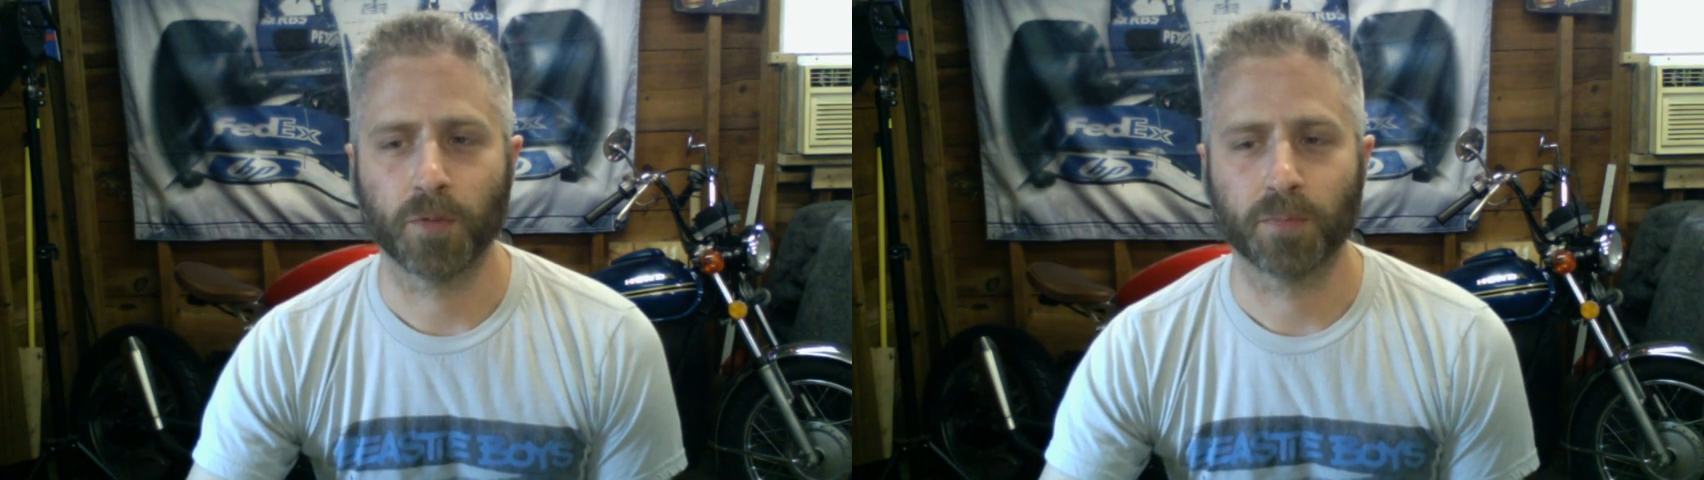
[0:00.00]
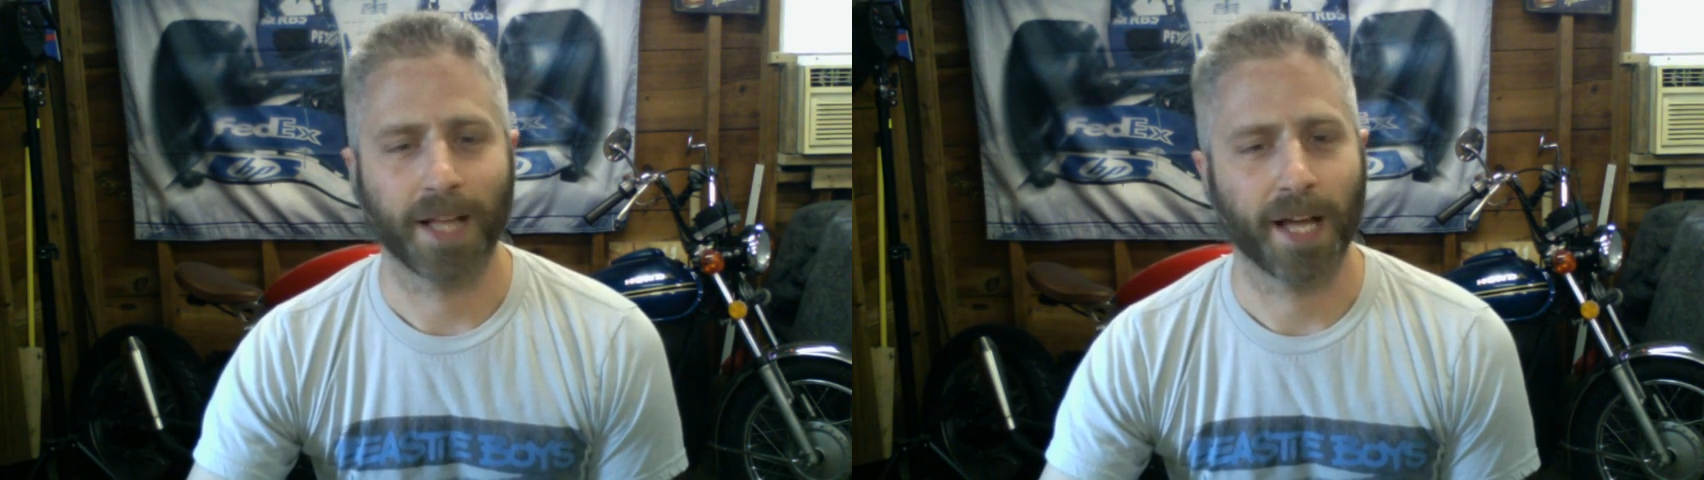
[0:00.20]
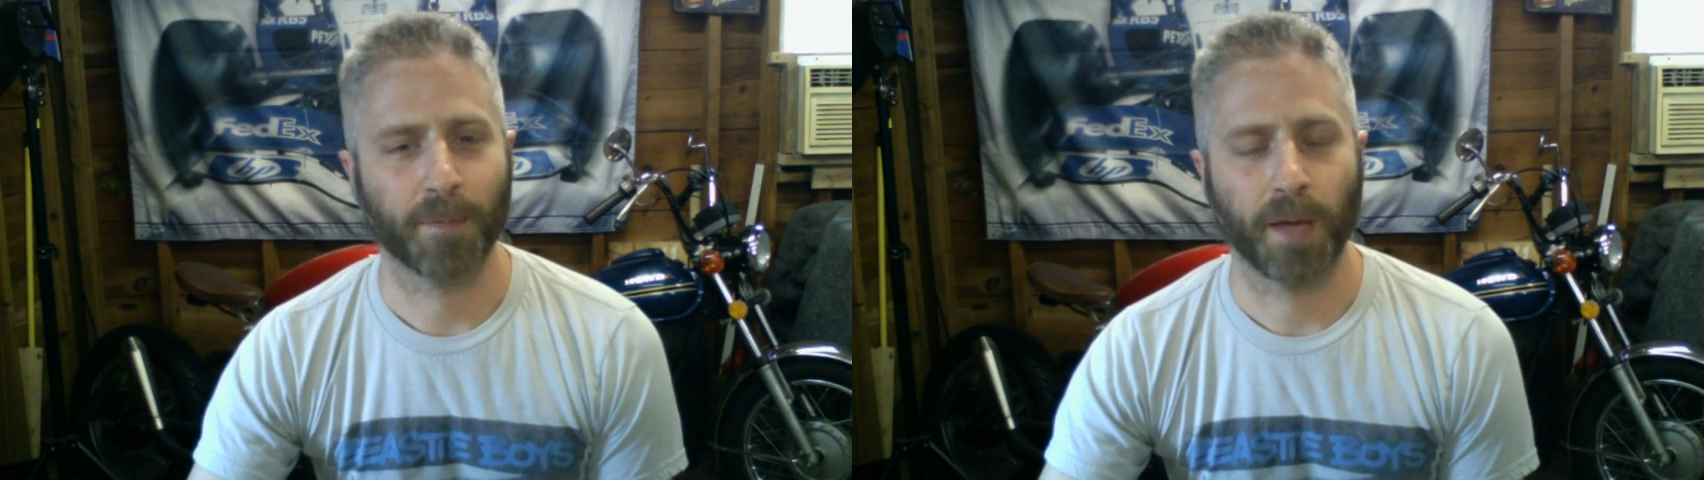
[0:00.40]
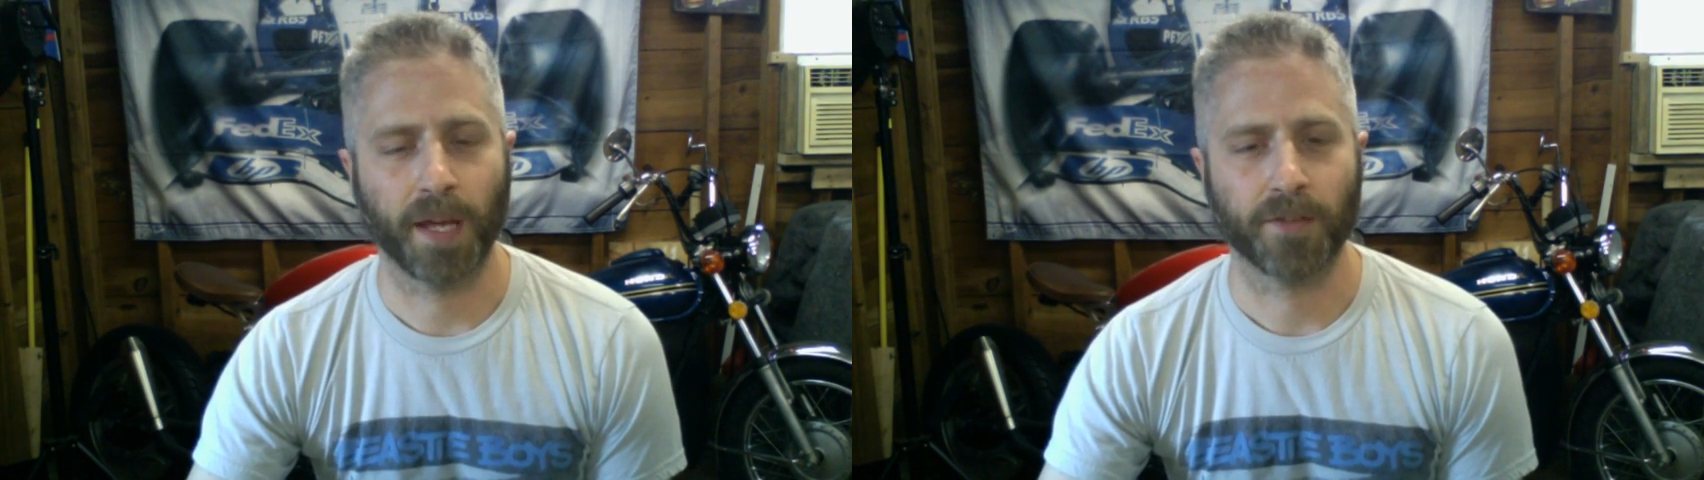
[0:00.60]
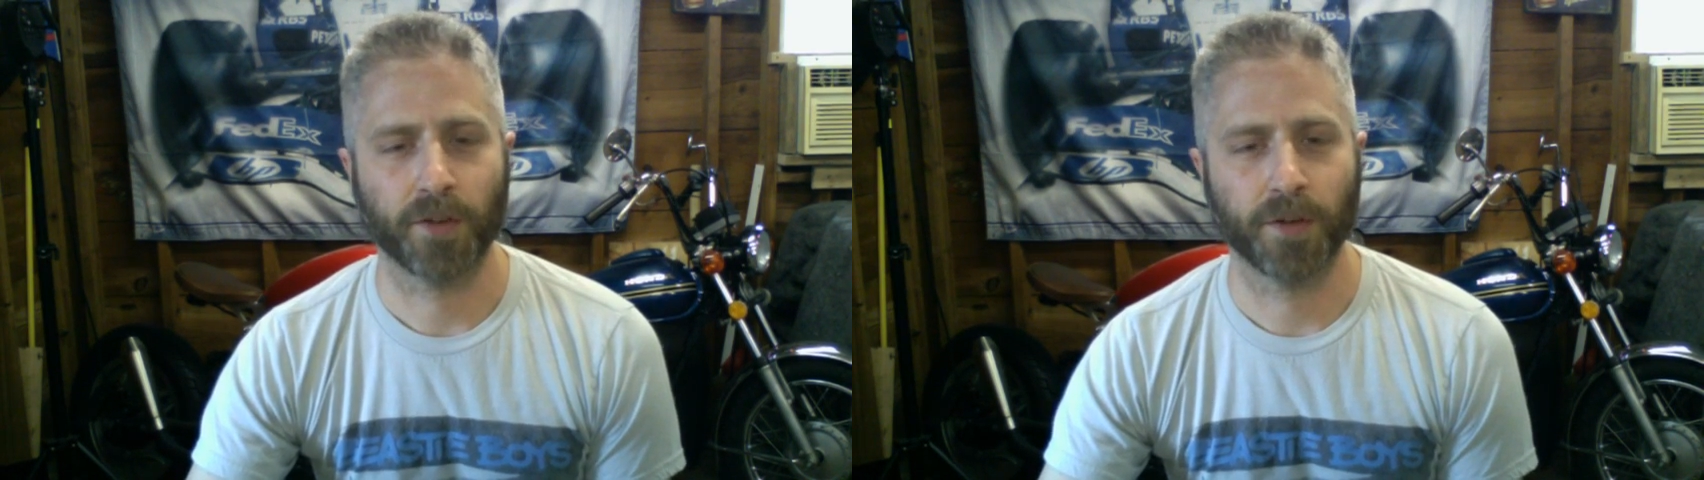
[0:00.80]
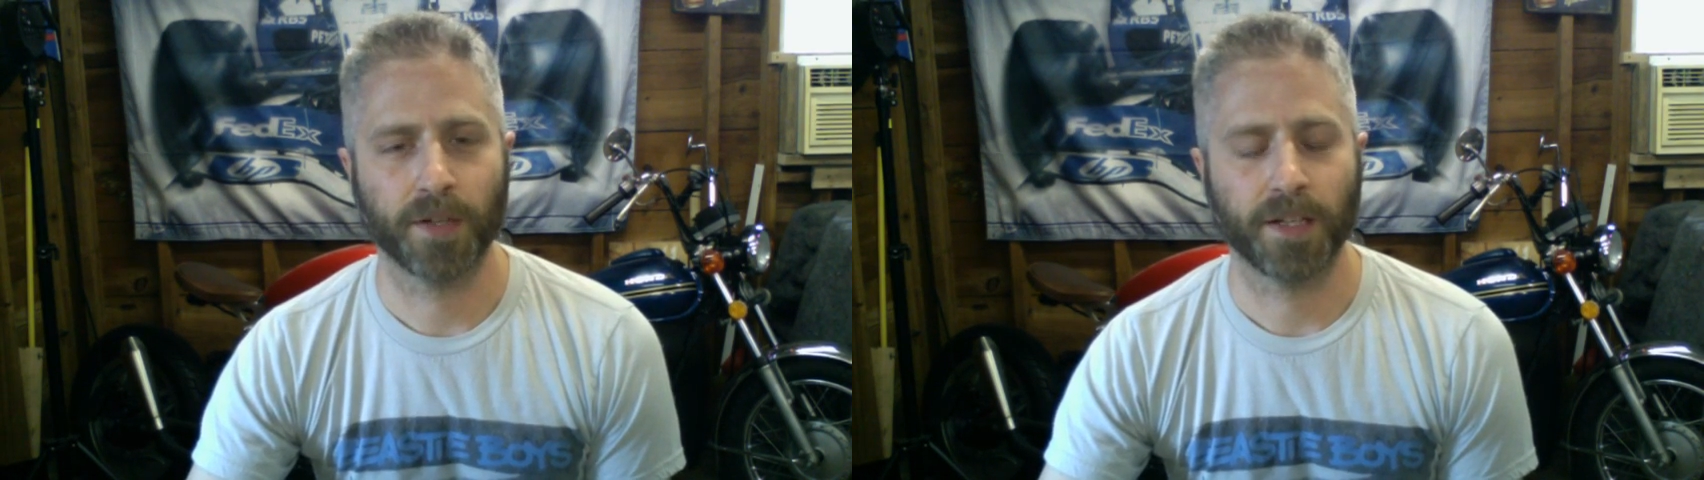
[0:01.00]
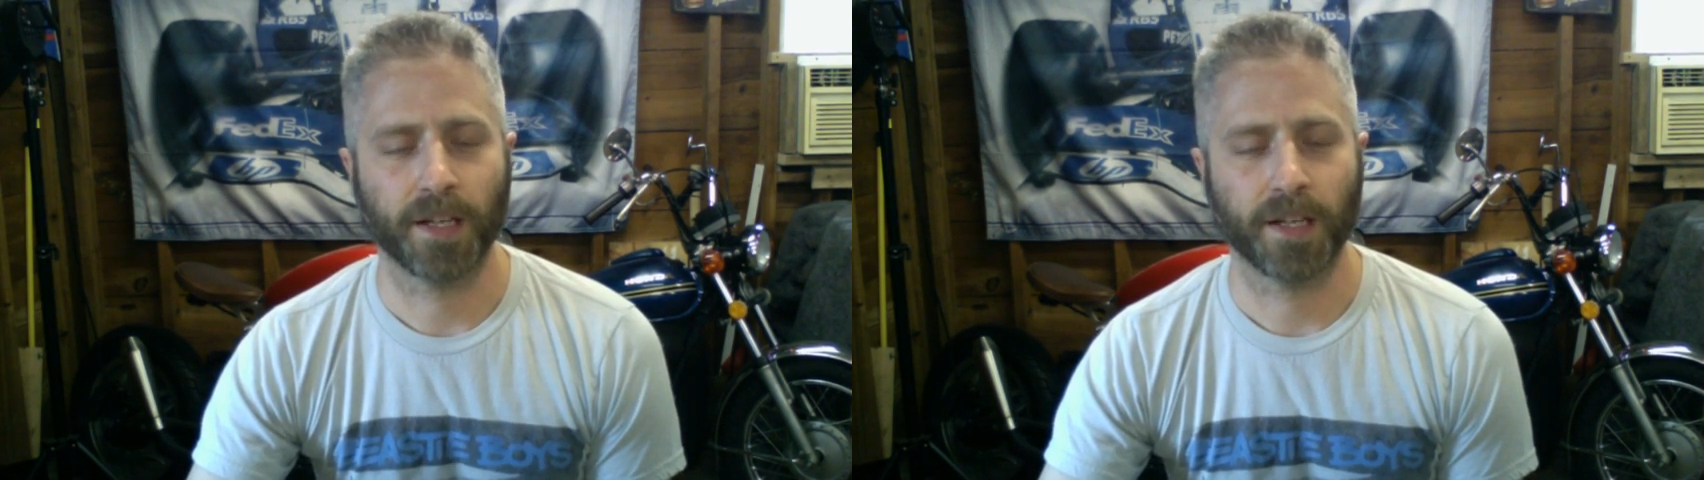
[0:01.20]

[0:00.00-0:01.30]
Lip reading: black paint to it